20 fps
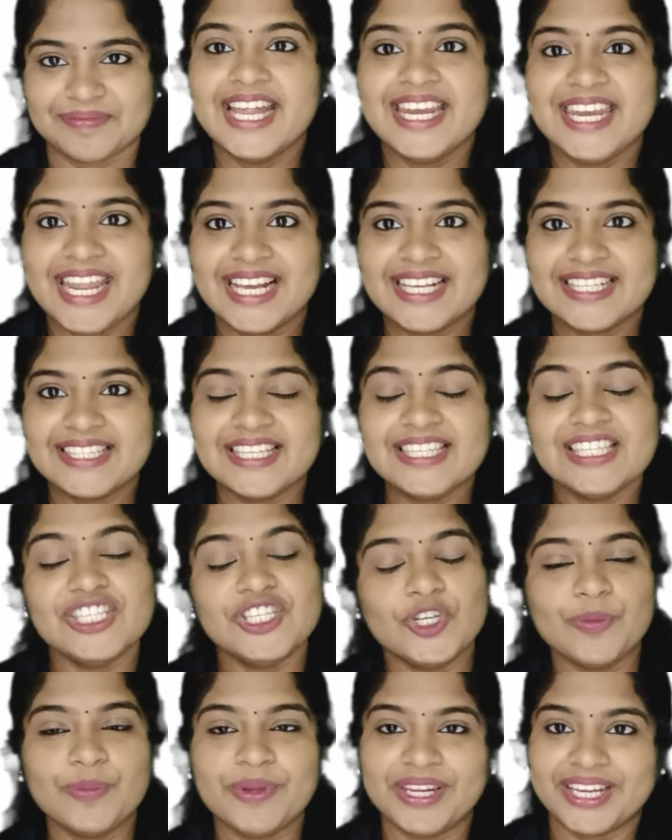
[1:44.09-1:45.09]
Next is
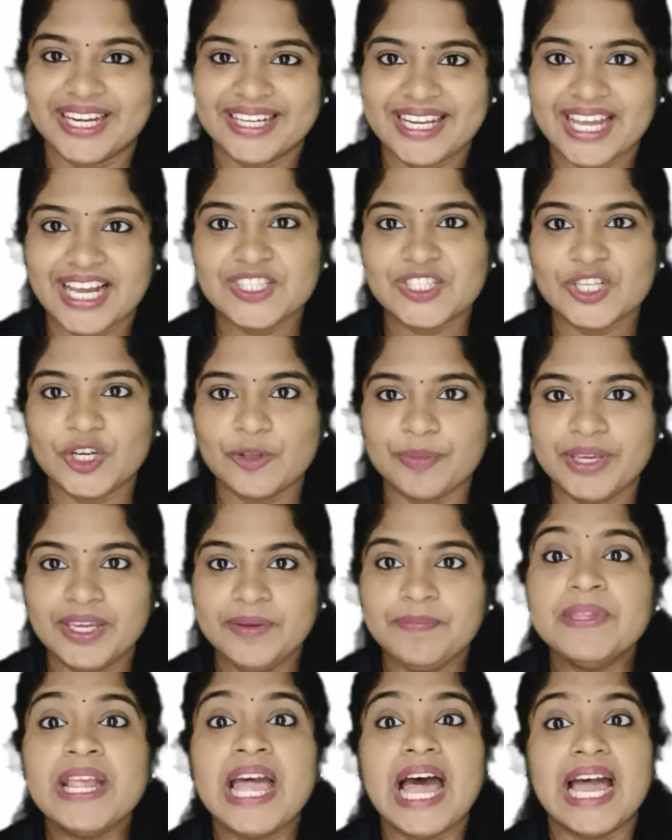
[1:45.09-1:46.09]
numerical
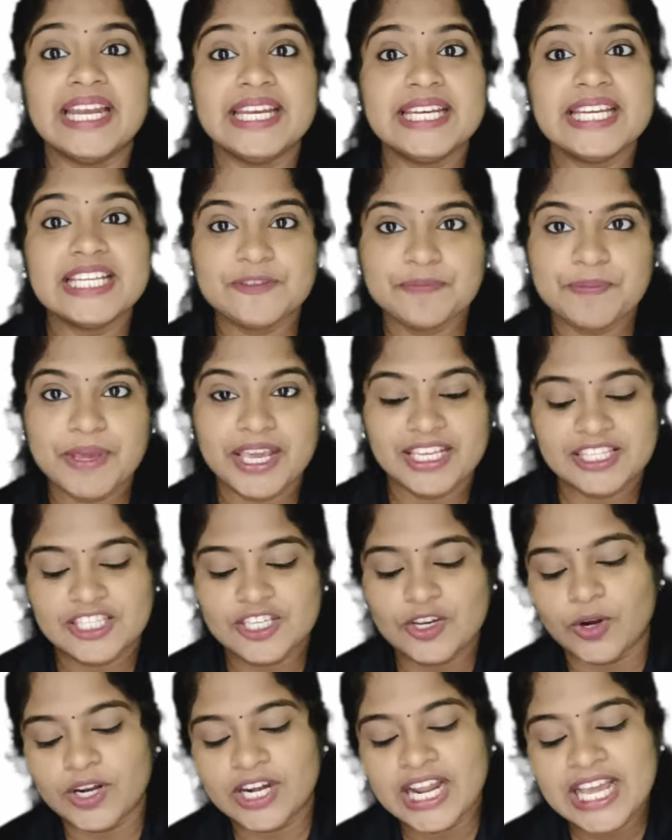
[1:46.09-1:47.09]
taxonomy, and it is based
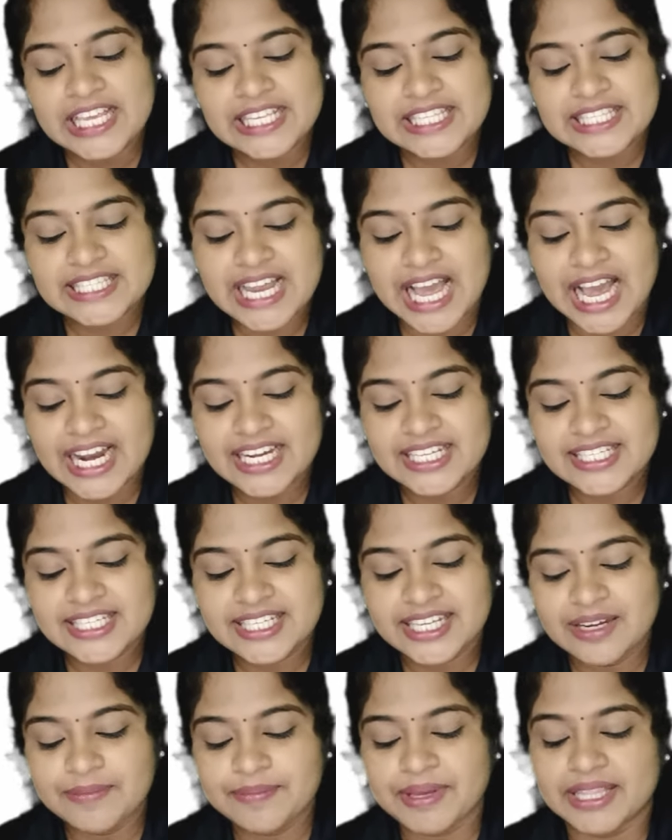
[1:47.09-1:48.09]
on
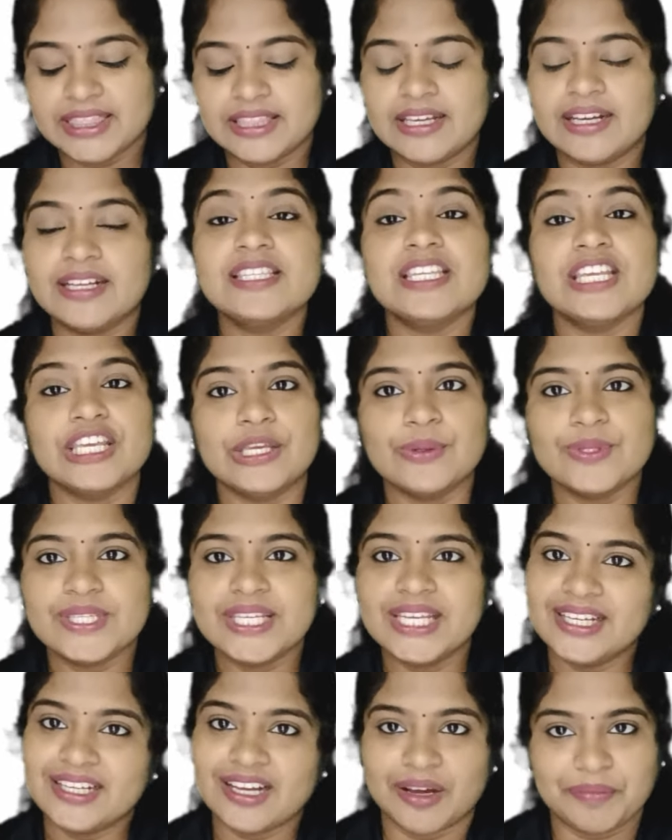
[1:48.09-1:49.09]
statistical methods
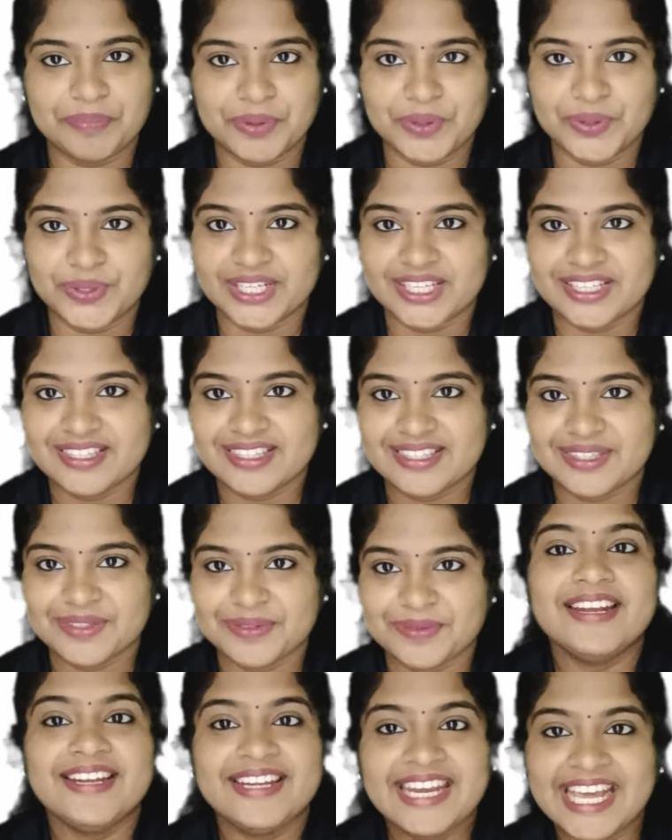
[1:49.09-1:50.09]
using computers.
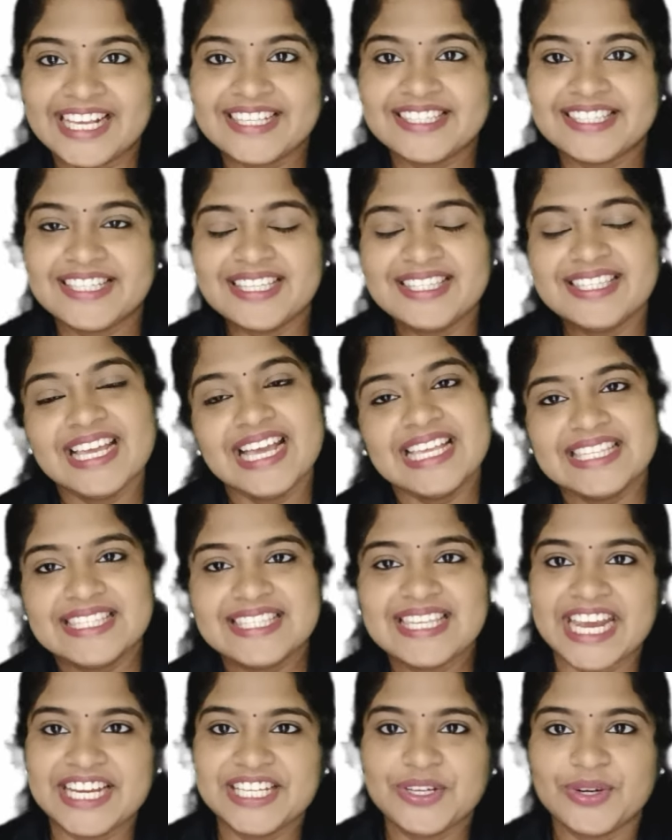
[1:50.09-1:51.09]
Next is
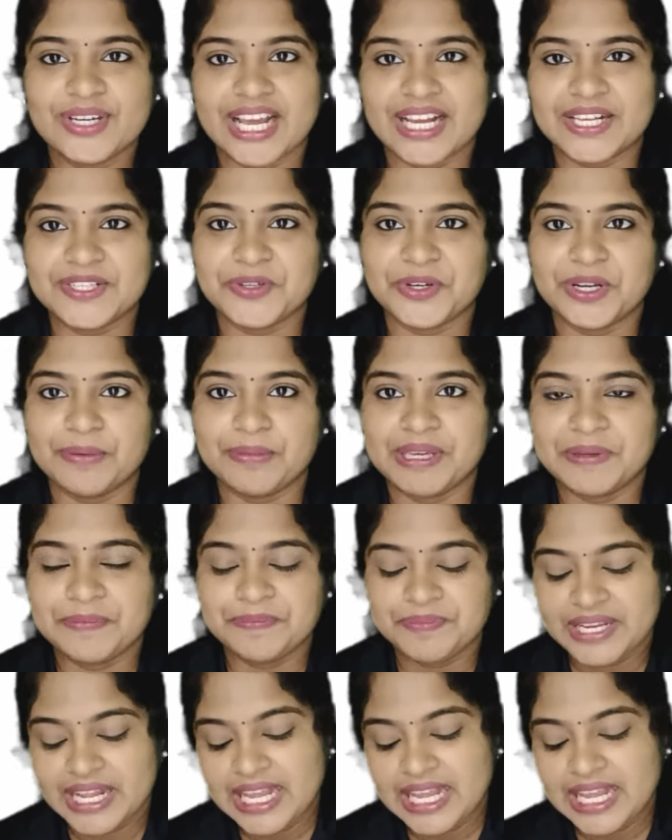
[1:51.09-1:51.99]
cytotaxonomy.